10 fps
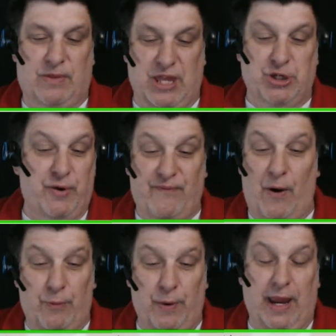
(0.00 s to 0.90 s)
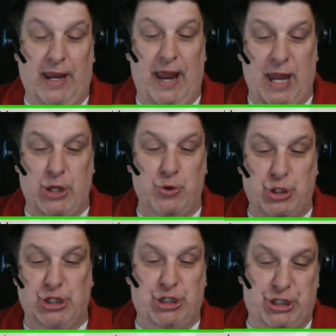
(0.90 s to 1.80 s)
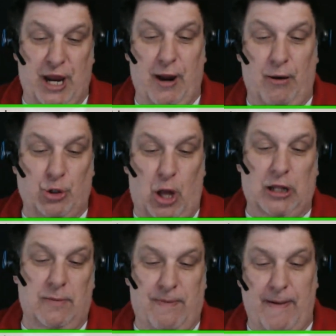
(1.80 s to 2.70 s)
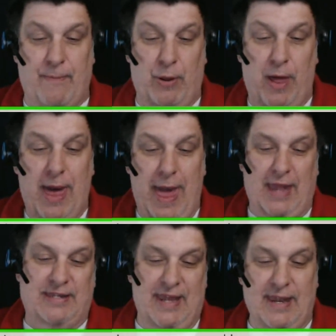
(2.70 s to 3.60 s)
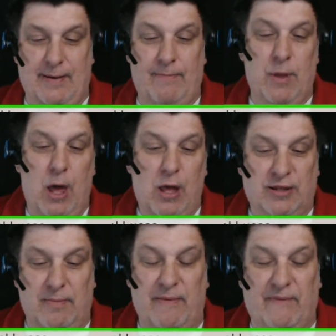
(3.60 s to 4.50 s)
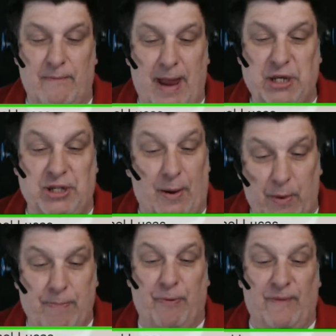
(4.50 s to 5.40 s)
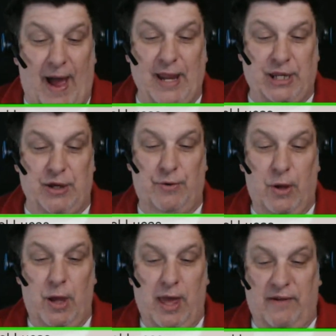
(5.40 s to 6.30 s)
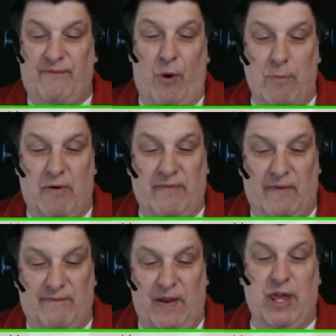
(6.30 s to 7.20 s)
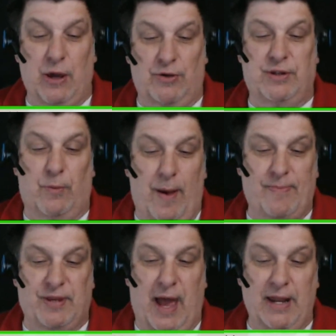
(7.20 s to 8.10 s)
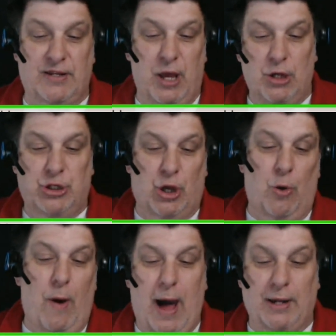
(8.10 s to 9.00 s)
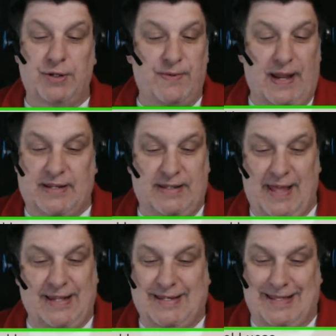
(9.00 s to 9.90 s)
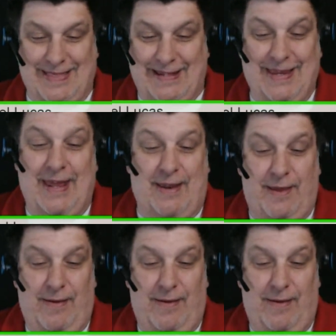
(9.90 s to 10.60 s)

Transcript: get your phone ringing, and you just talk to people, and send them some information that we provide you in the form of videos and websites to go watch. That's it.